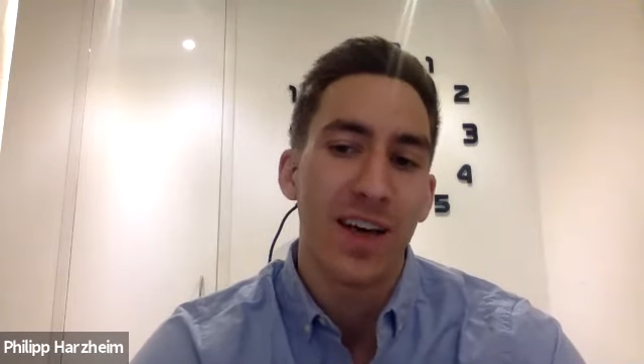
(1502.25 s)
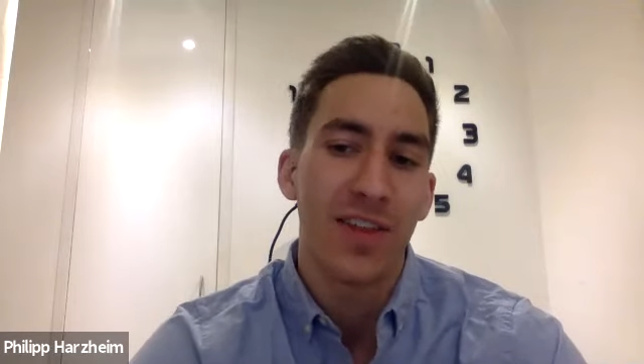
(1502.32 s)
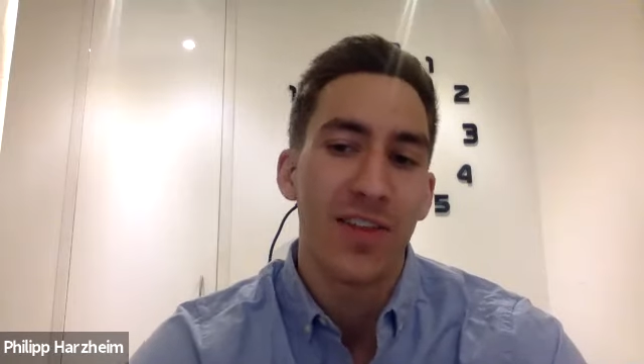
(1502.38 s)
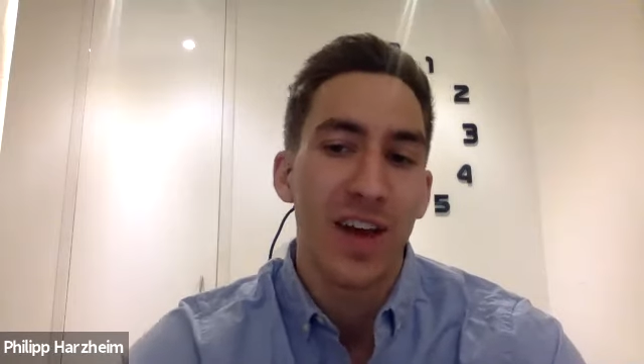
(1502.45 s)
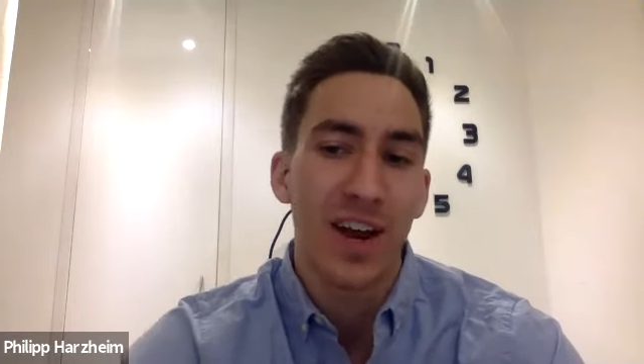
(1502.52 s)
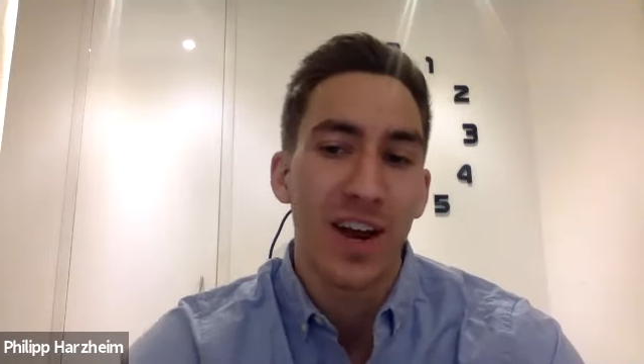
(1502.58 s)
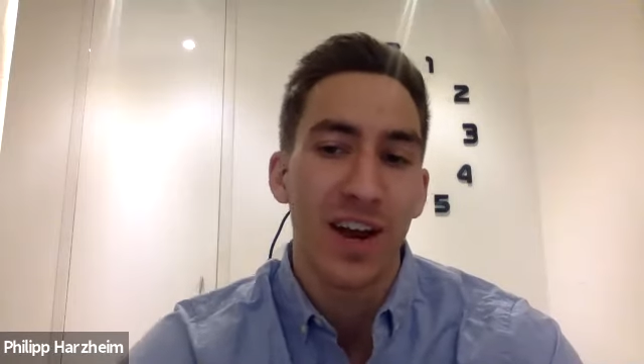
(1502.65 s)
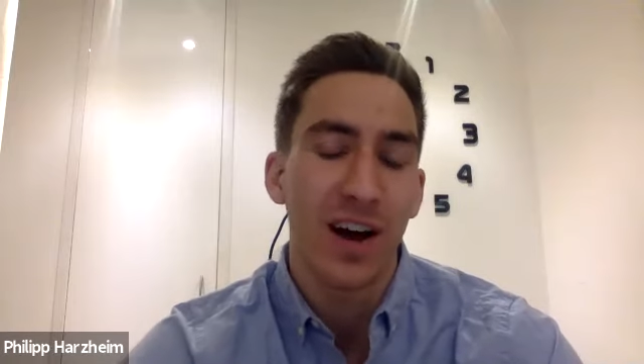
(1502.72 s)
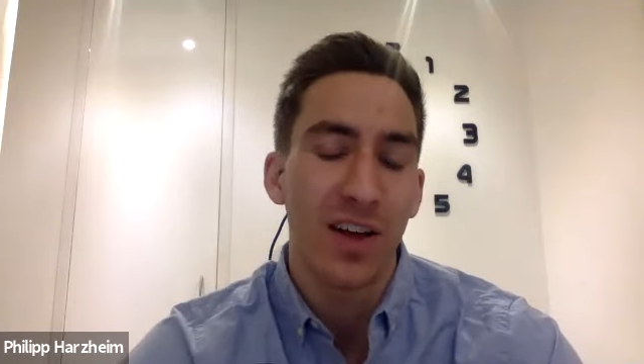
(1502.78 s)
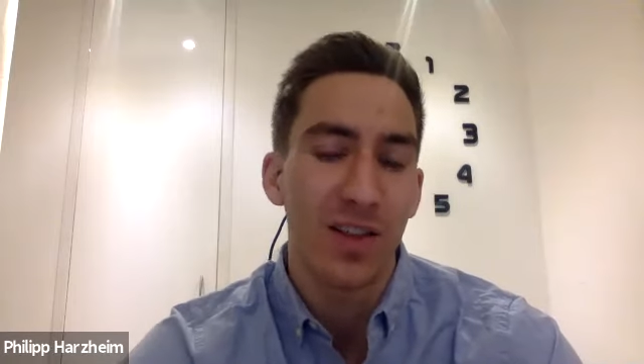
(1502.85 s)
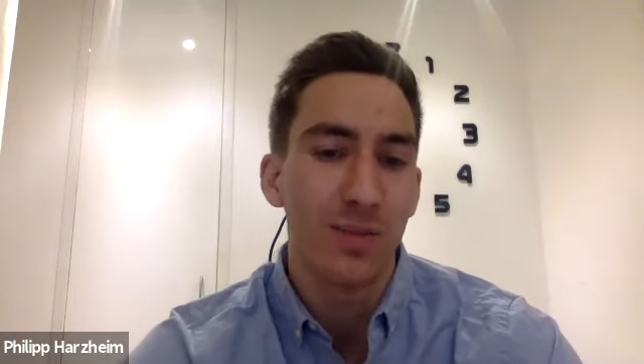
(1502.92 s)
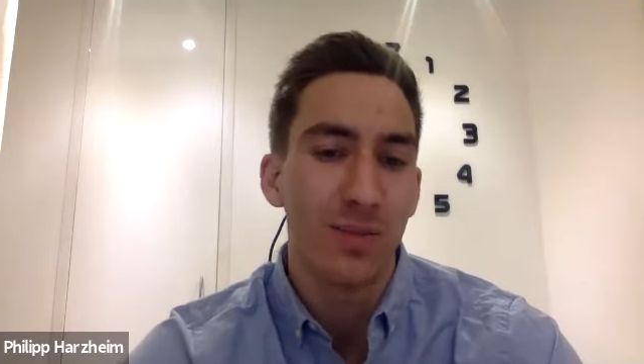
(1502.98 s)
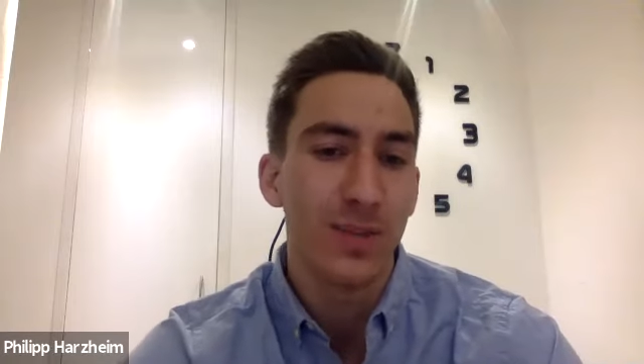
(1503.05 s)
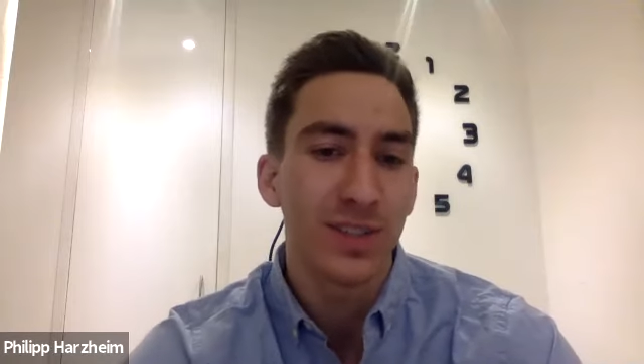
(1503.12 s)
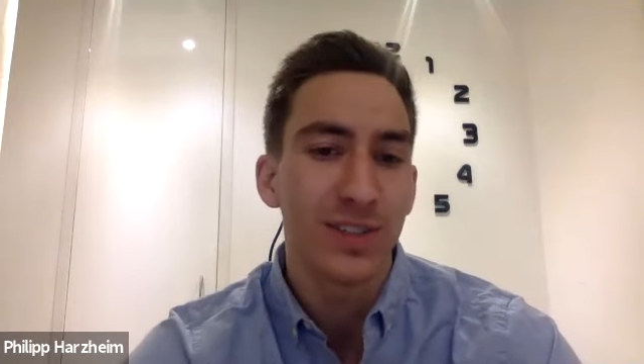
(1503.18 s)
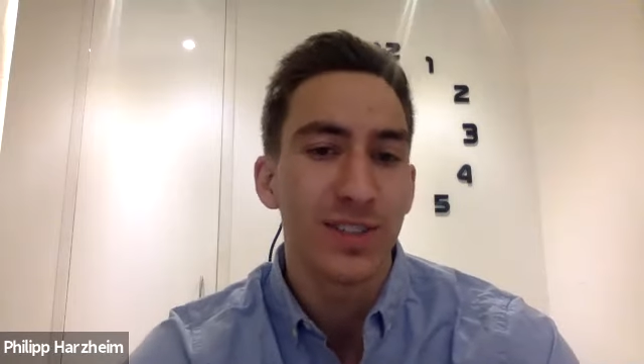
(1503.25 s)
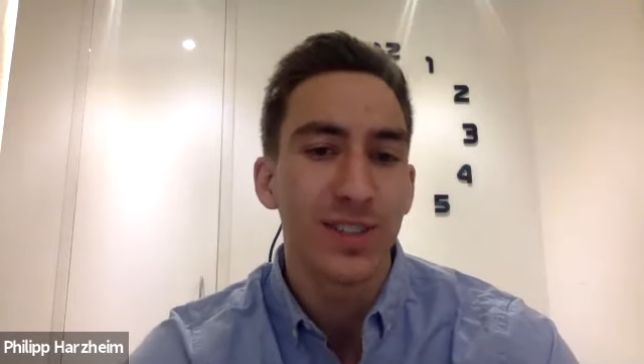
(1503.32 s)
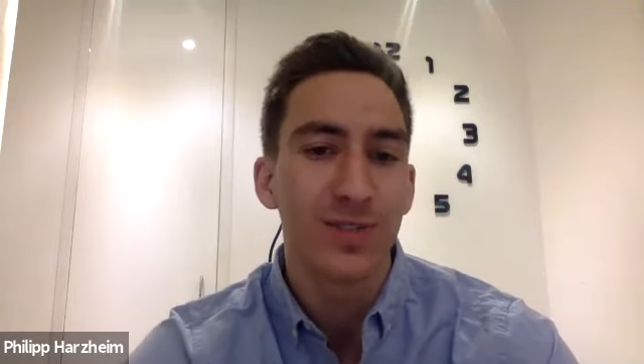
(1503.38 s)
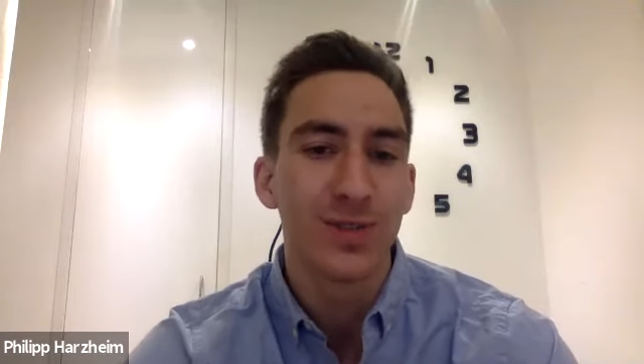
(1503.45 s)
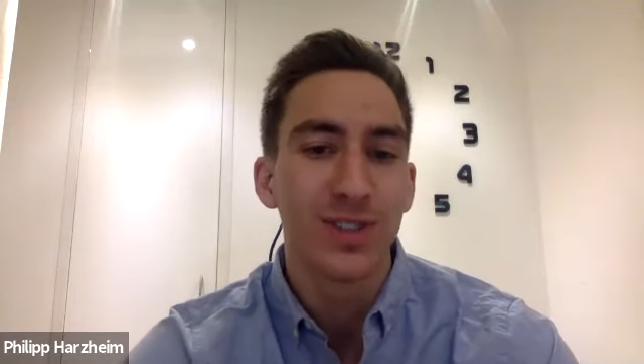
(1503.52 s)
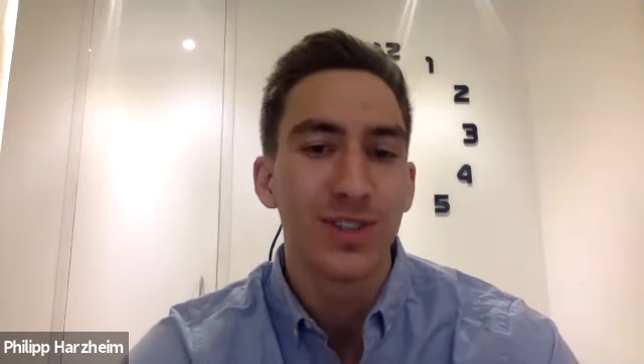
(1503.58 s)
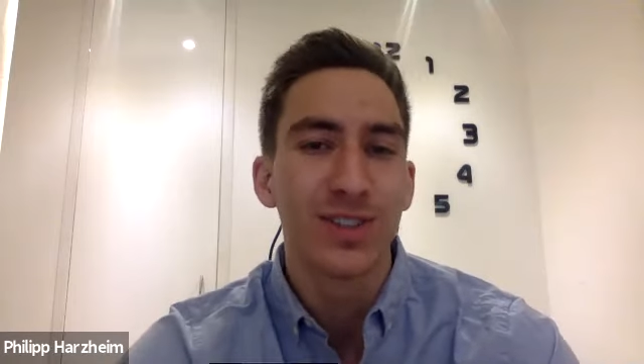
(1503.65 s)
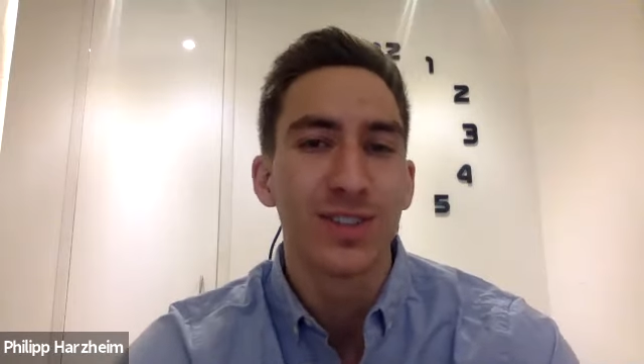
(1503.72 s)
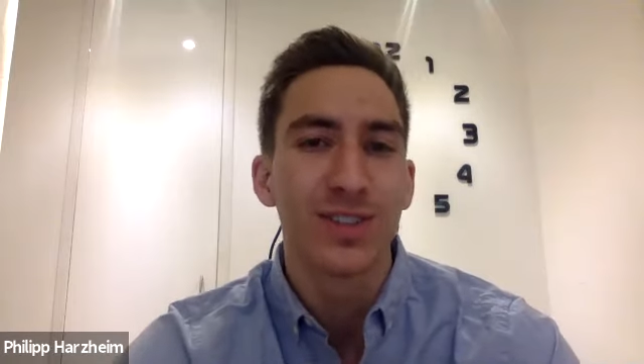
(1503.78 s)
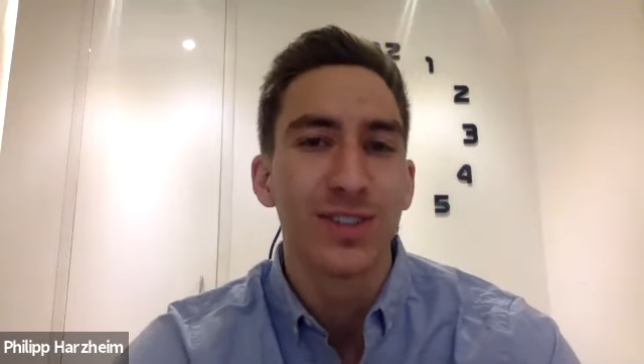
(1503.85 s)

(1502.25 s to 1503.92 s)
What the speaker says: than other business schools?